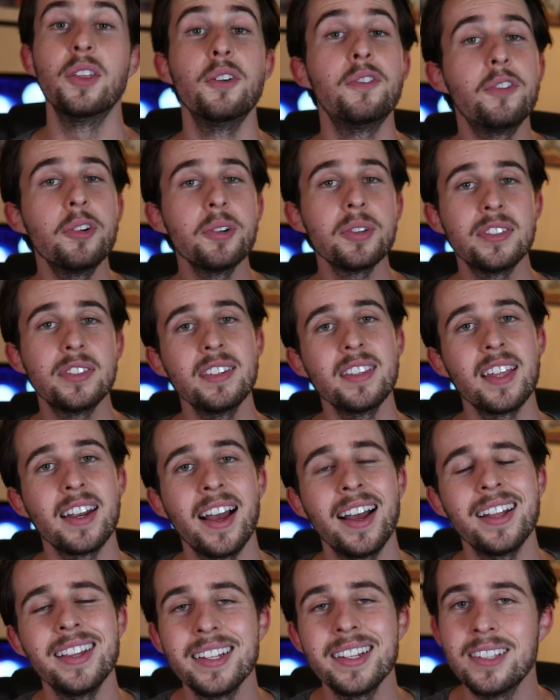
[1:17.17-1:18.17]
The first thing that
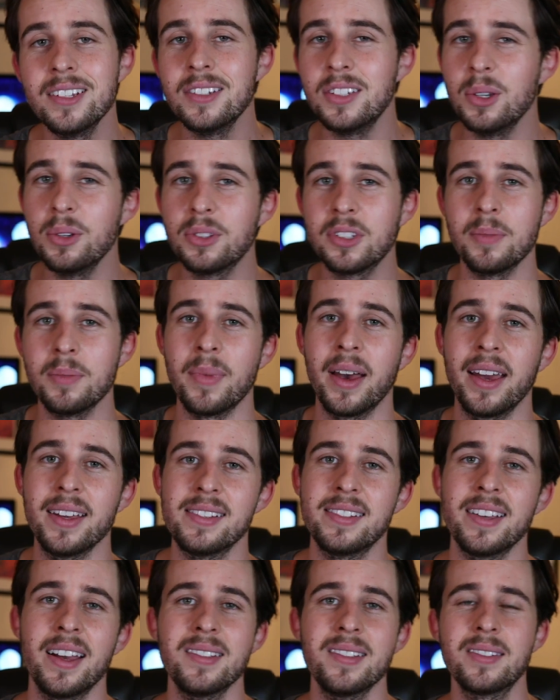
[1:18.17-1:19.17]
I like to do to my
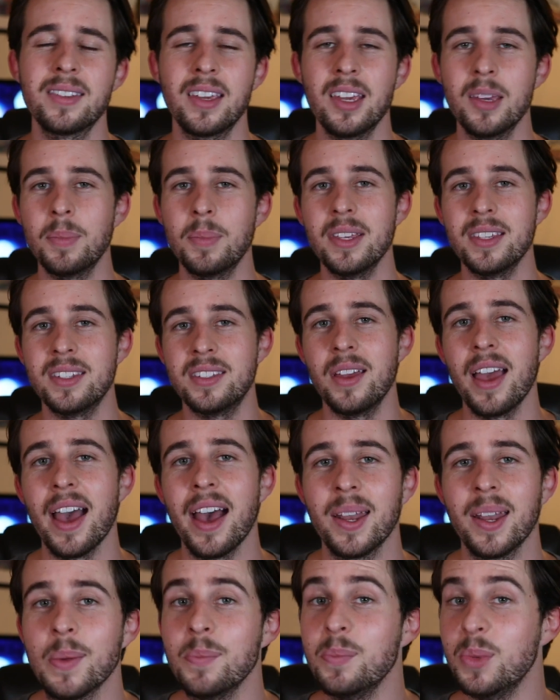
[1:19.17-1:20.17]
soundscape is to
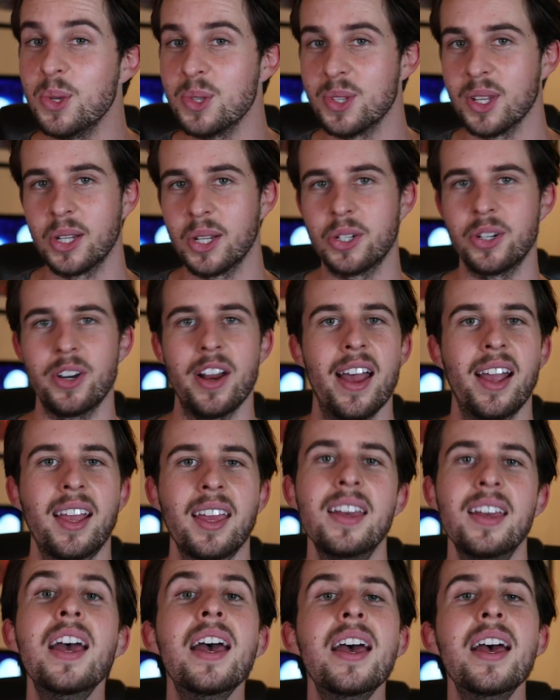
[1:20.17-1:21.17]
add a music track.